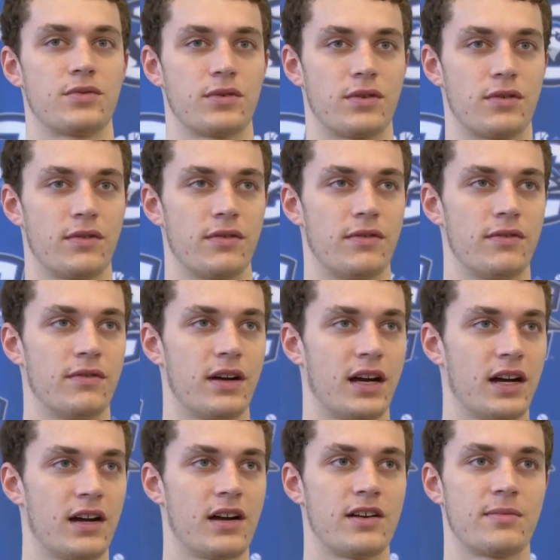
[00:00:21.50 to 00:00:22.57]
we're
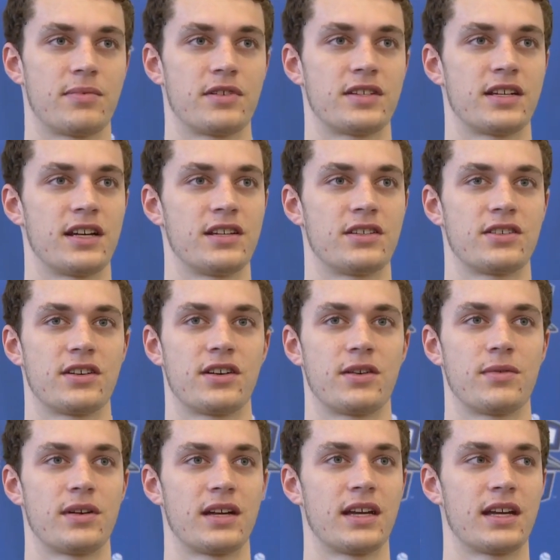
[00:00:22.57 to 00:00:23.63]
very 100%
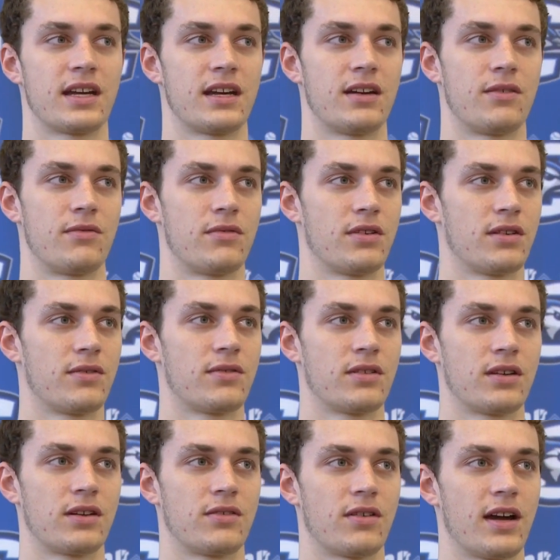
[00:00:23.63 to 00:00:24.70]
sure we can get a really,
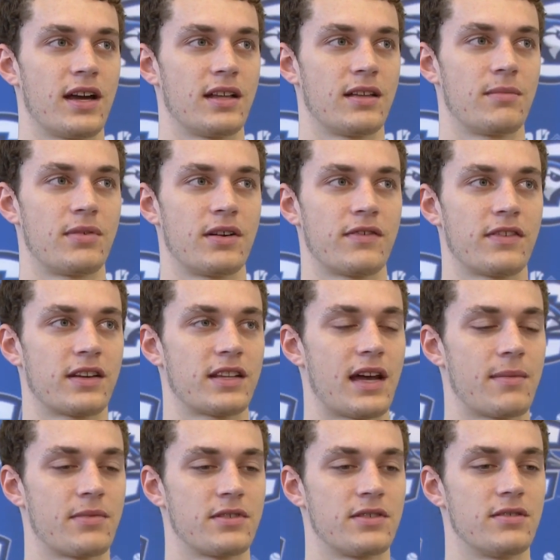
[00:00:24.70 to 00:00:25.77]
really great, the perfect
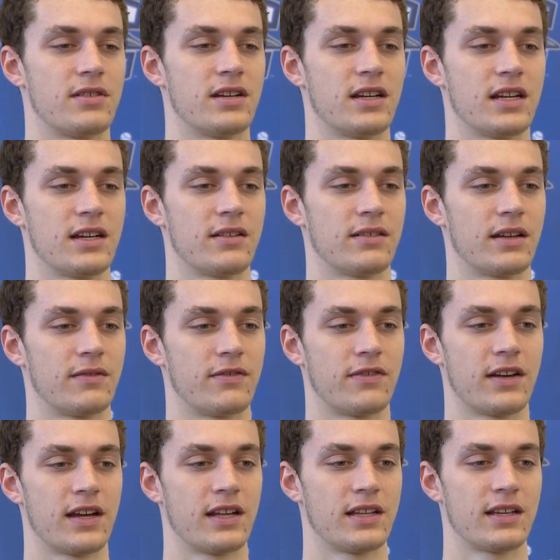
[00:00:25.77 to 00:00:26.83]
opportunity and
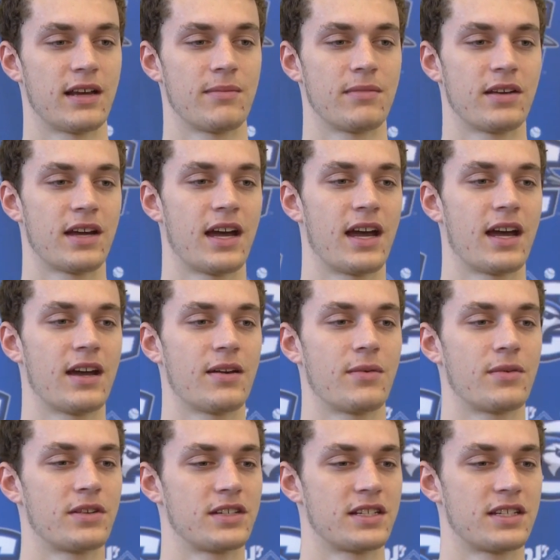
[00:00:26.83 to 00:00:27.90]
fit in the NBA,
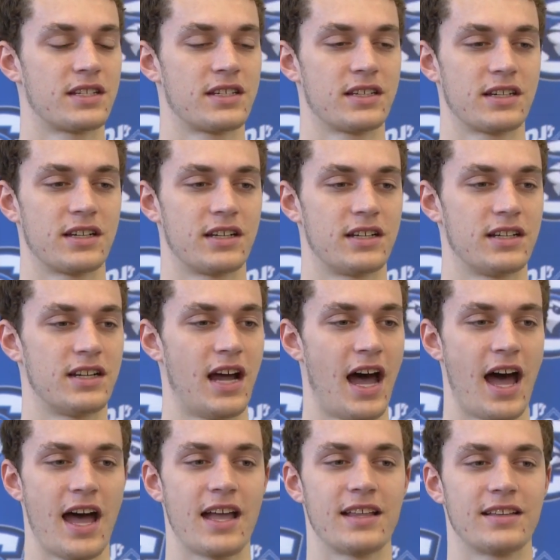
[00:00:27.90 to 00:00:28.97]
we're just going to
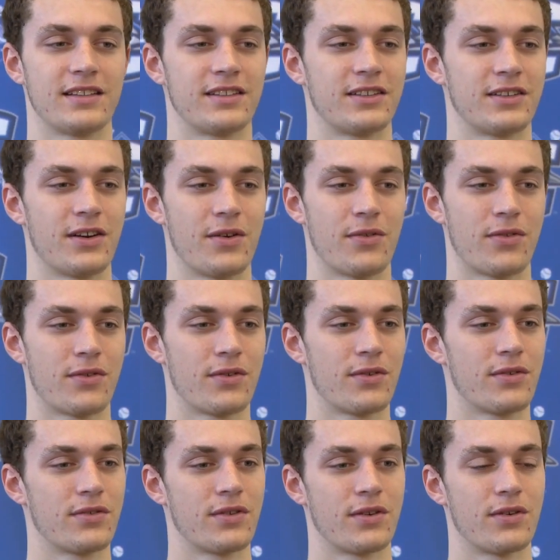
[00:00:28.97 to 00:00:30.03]
not go
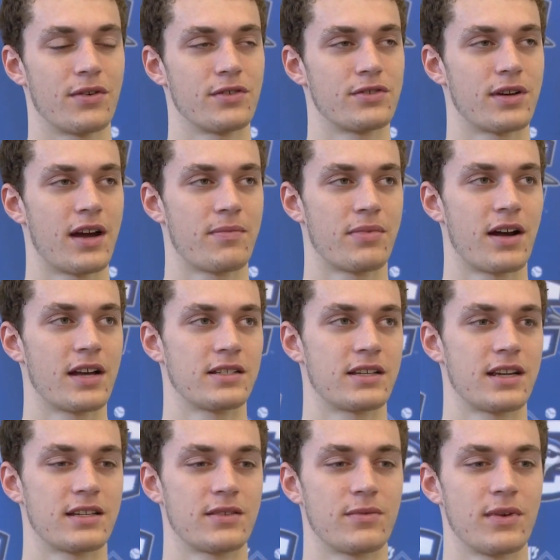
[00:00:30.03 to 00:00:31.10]
through the whole draft
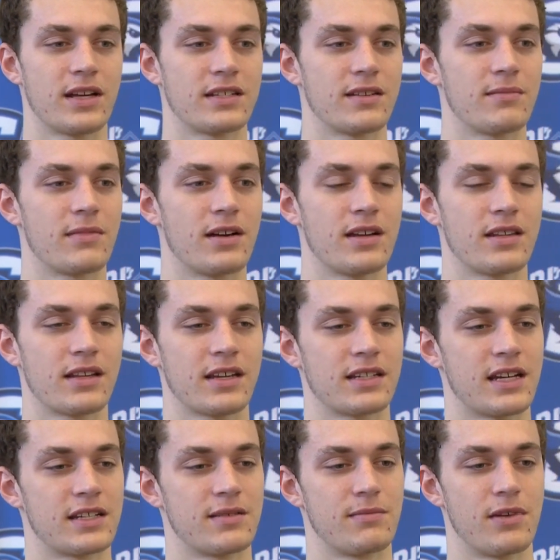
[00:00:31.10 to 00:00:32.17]
process and waste a month because
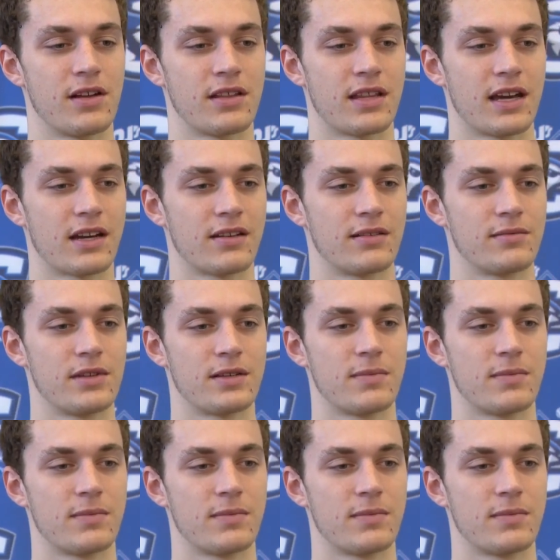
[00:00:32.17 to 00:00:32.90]
that's a month I could be